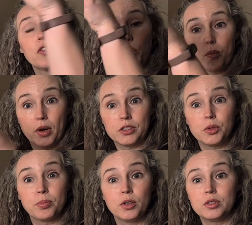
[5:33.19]
The
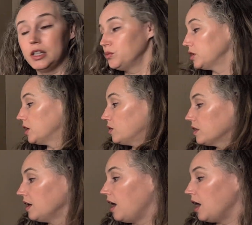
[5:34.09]
repressor protein will go to
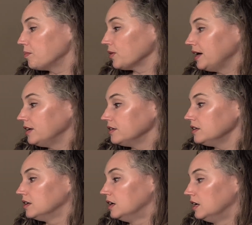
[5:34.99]
the operator,